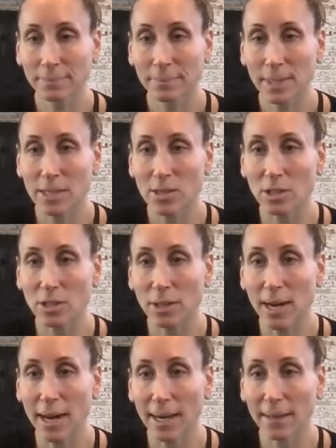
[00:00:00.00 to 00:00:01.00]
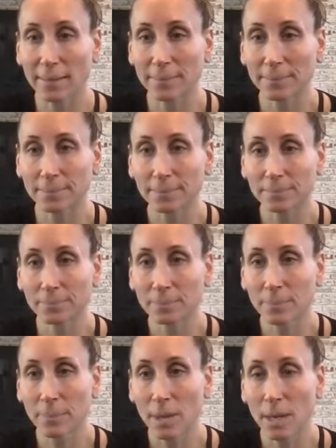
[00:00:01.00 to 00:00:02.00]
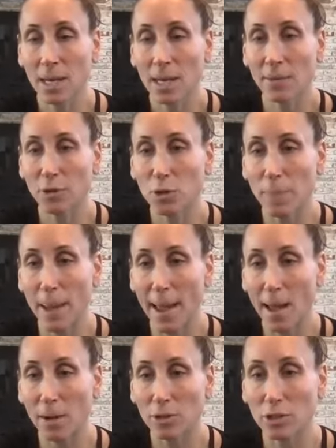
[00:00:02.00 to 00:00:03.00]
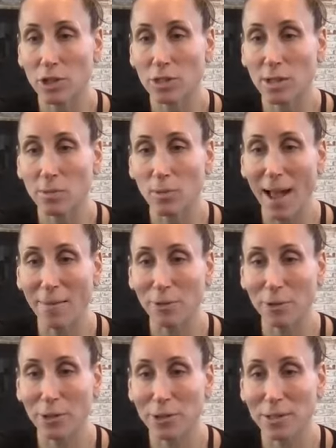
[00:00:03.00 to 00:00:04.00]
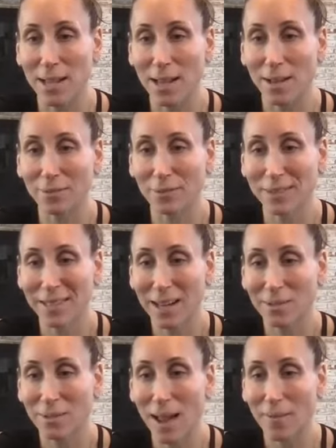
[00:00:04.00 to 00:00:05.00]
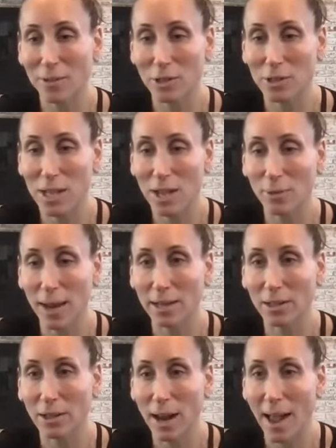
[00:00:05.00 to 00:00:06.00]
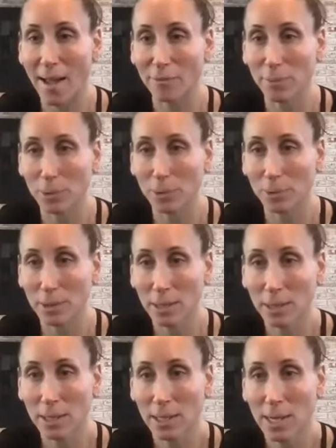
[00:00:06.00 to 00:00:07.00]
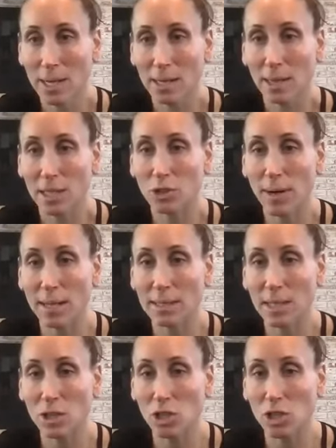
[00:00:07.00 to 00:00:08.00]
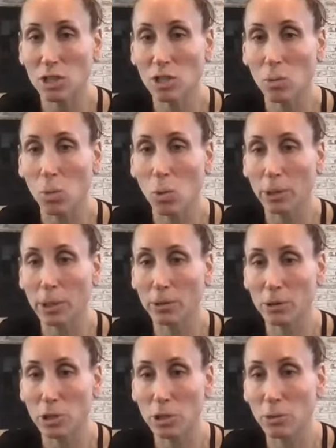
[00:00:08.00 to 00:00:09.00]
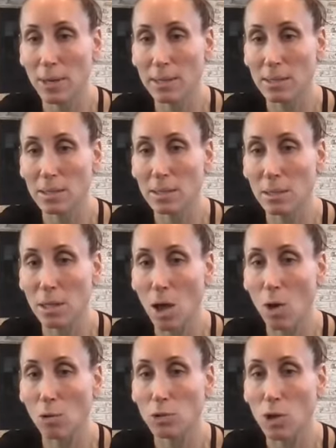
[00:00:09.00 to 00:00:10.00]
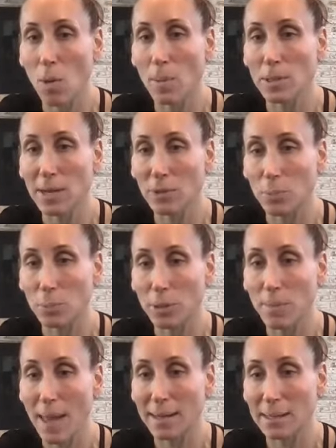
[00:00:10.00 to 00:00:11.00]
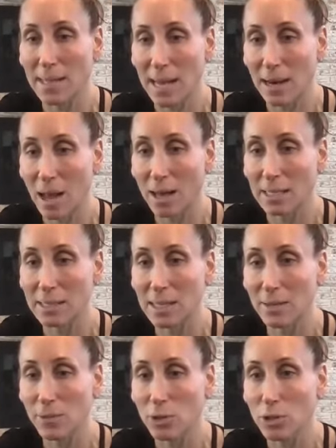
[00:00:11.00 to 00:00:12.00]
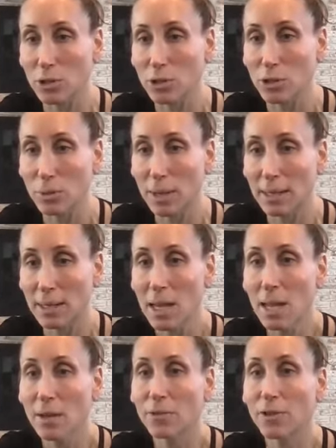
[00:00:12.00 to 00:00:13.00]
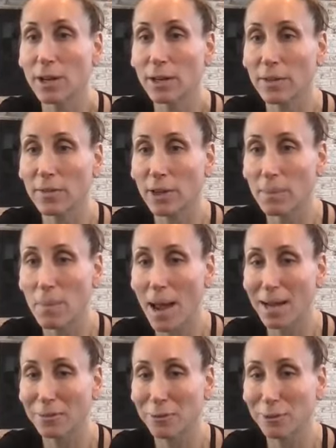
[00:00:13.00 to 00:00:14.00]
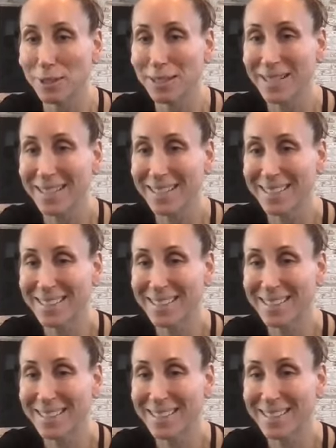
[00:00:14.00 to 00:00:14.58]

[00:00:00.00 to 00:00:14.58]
These look great. If you bound, just unravel yourself regular half moon. The transition to warrior two is slow. So almost you have to premeditate on it. See if you can do it very, very mindfully.